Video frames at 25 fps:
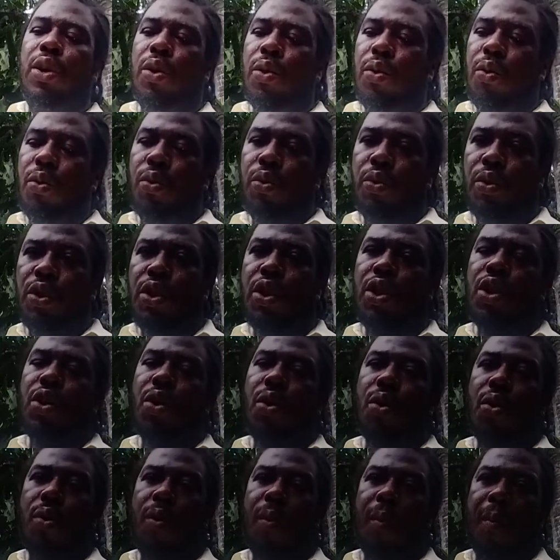you to
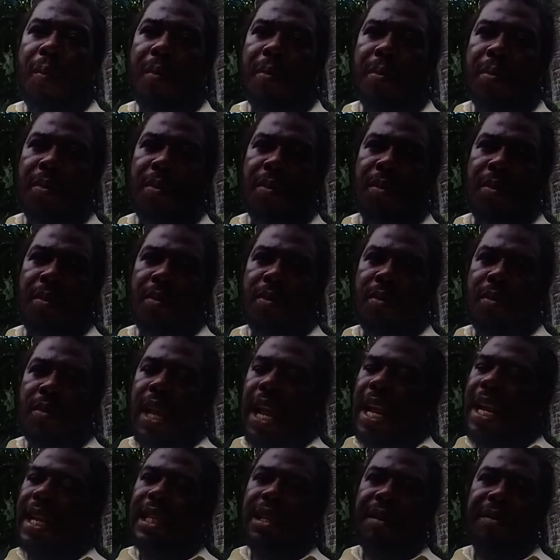know
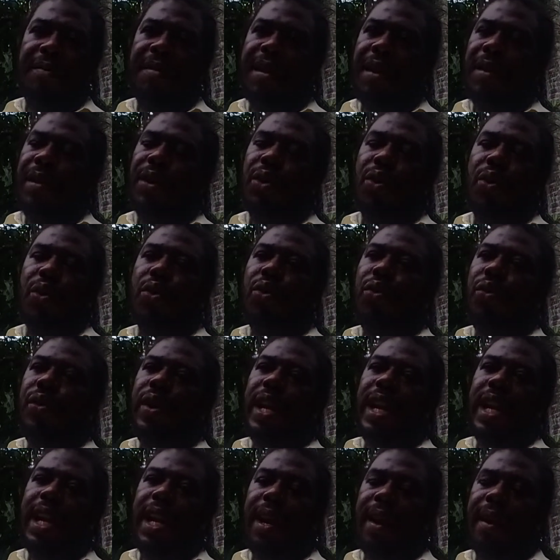that it's a very good
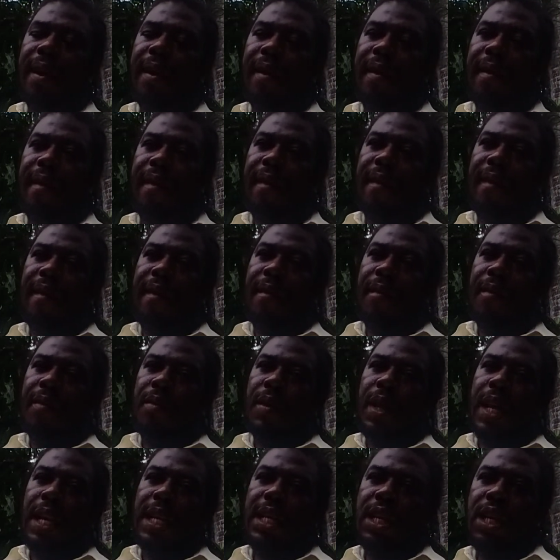read.
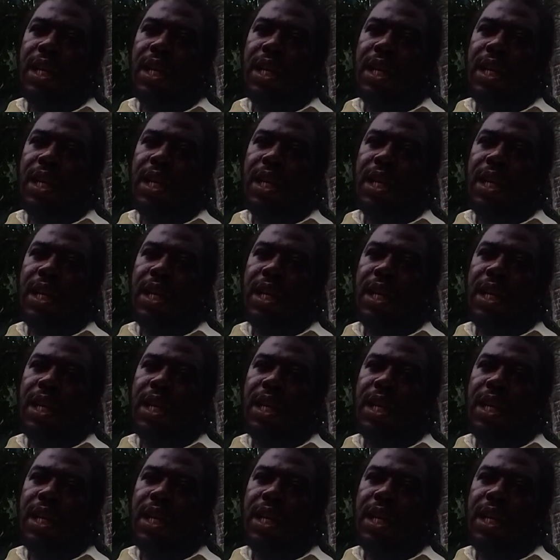It's